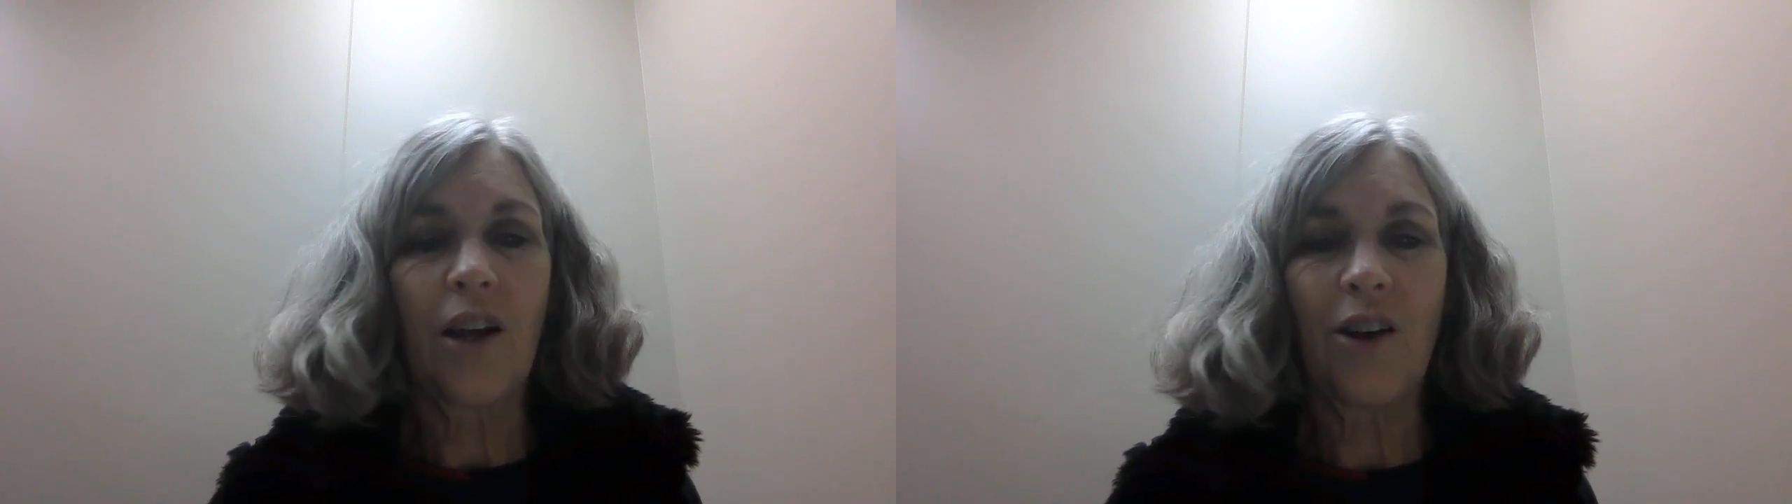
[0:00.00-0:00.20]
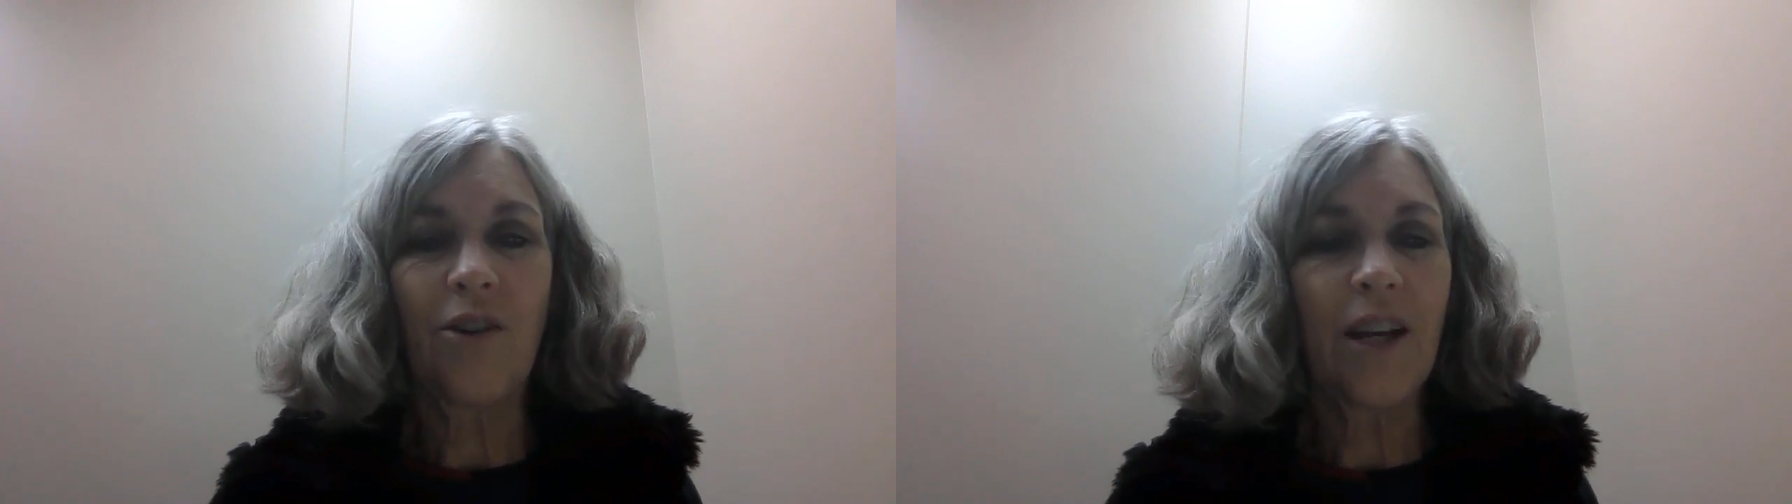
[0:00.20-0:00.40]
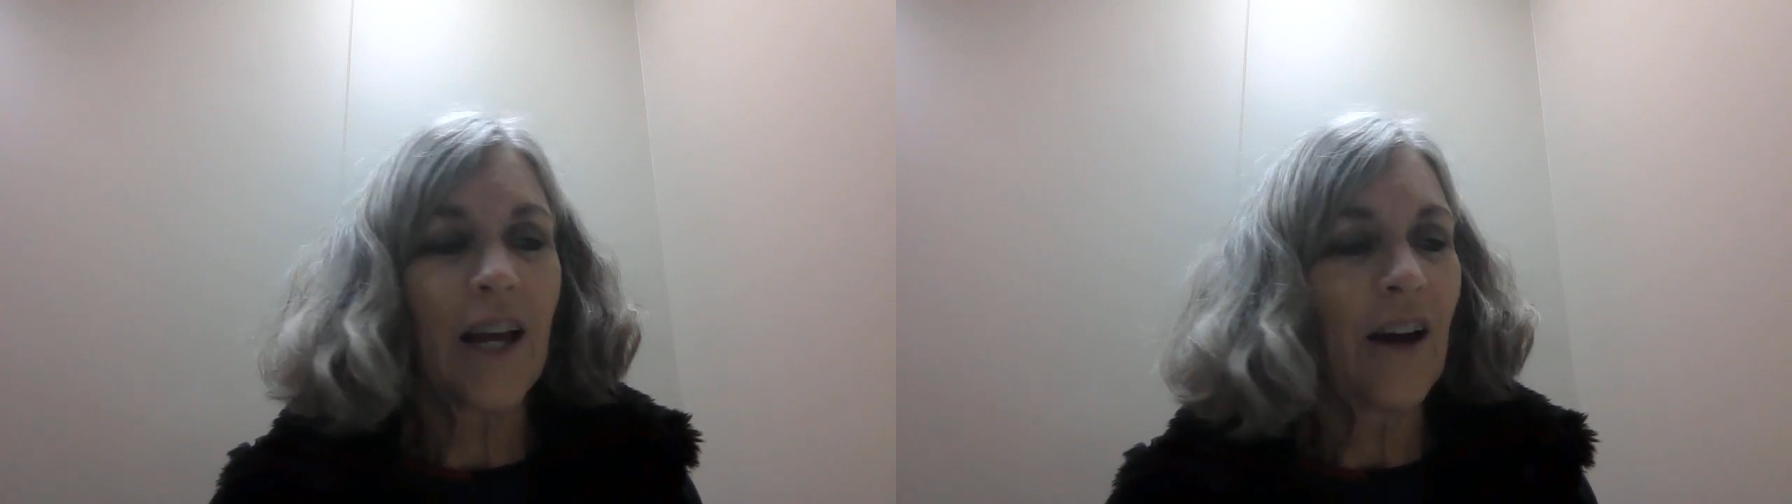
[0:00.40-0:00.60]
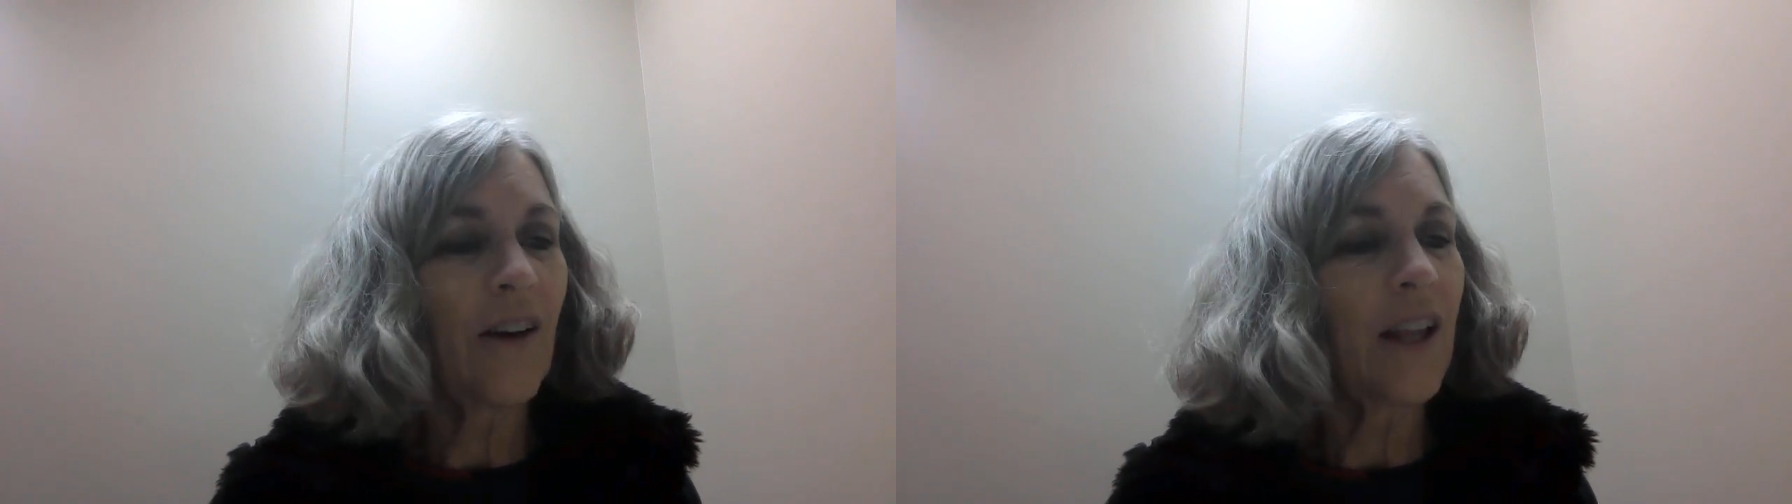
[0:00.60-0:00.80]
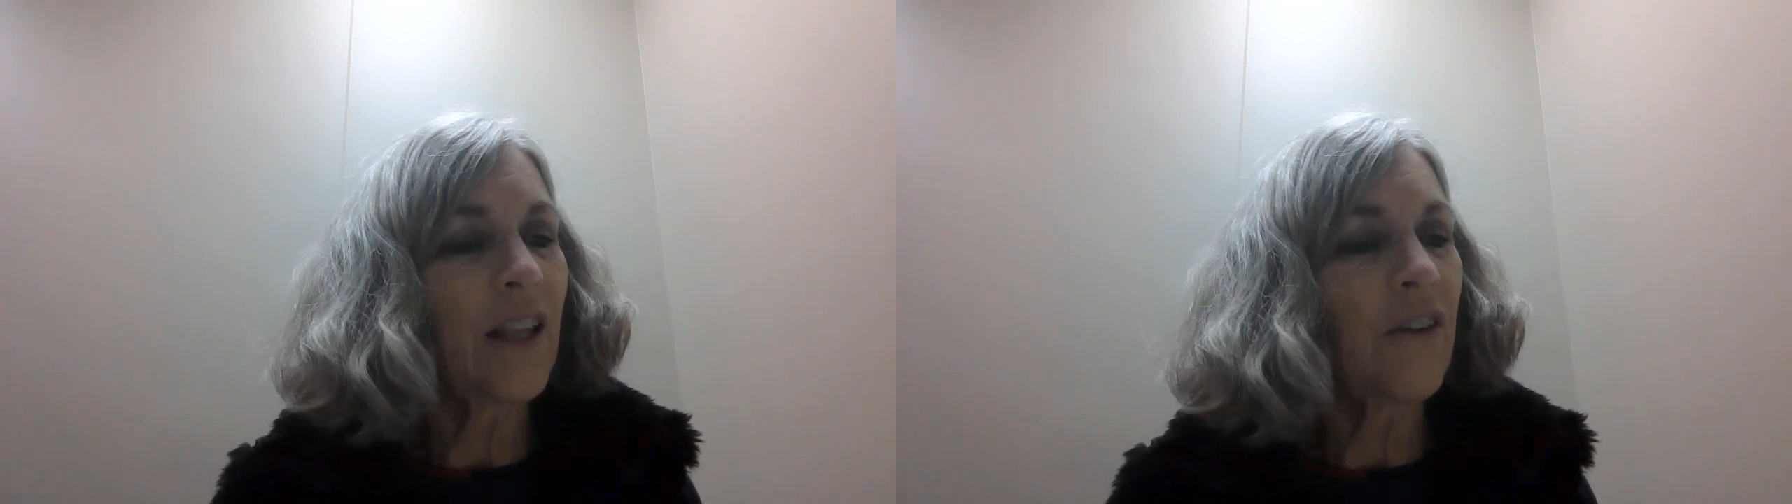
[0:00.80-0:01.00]
Go now
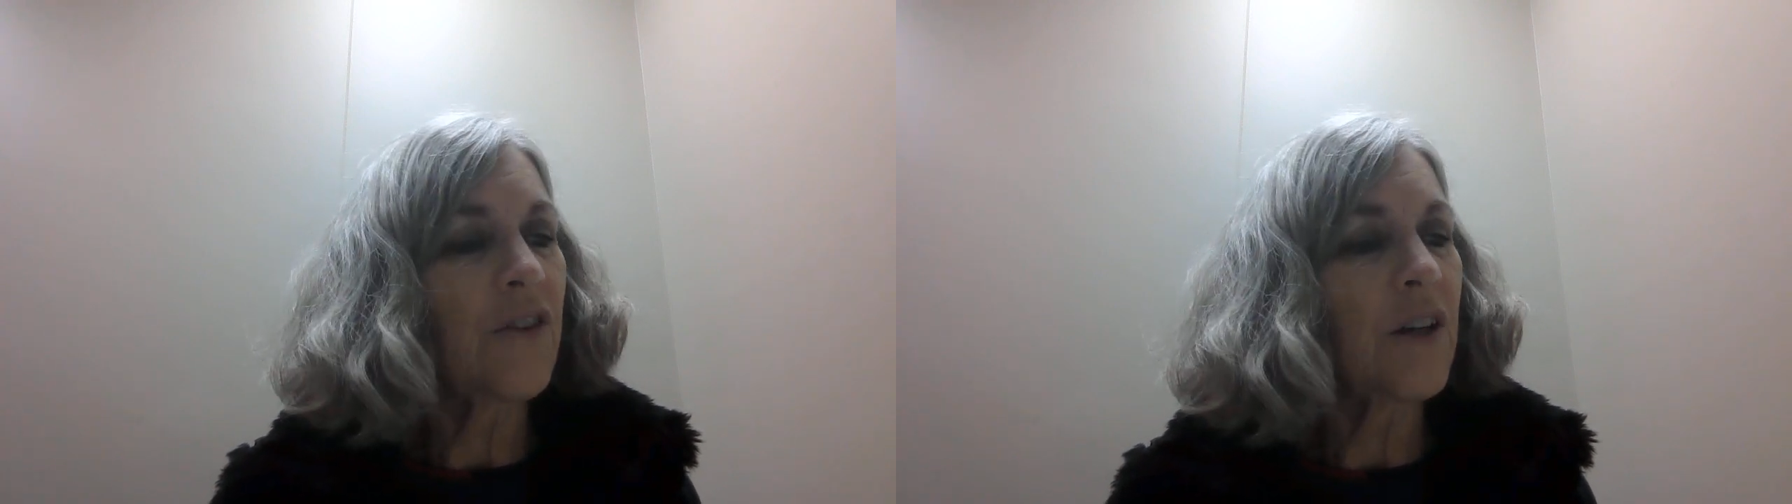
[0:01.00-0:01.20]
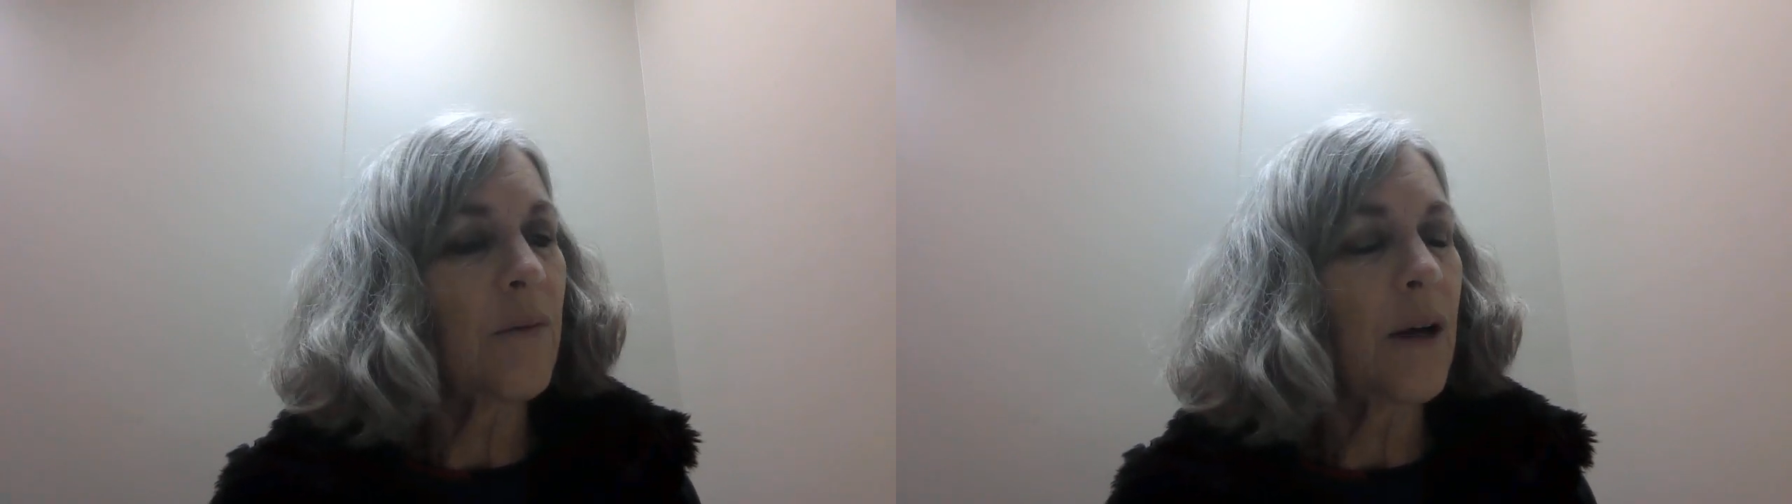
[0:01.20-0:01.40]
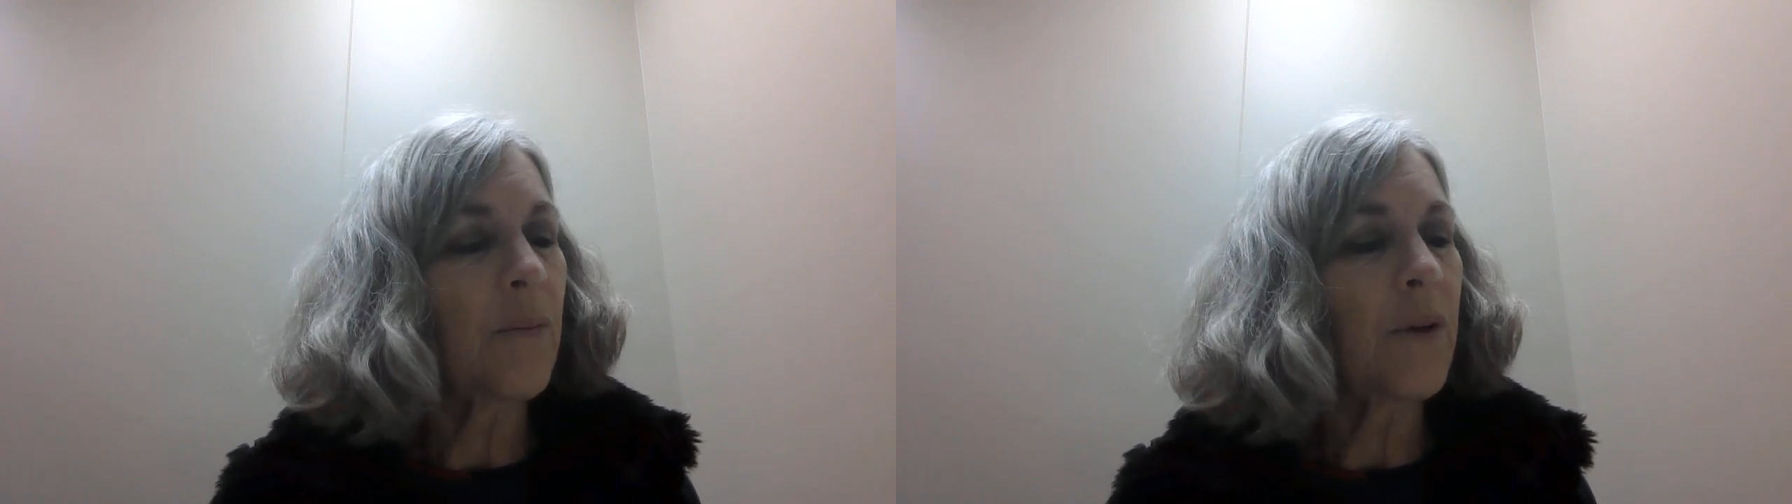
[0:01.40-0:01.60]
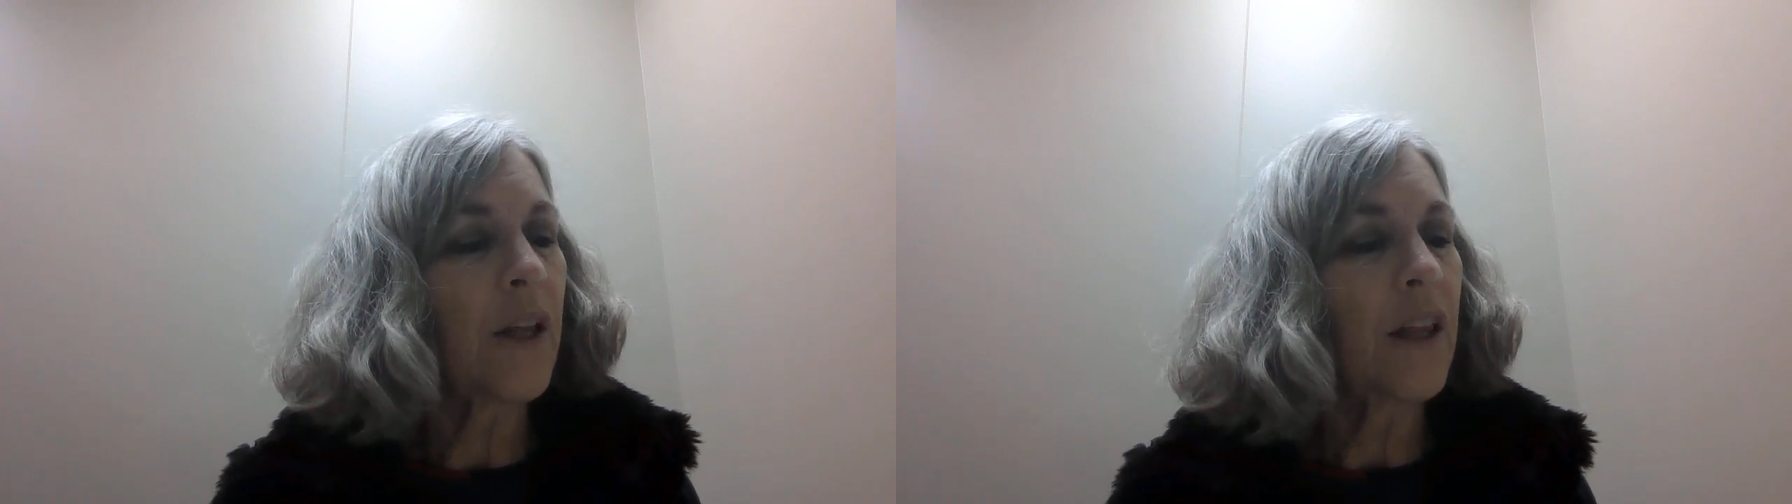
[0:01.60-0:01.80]
and lift him up.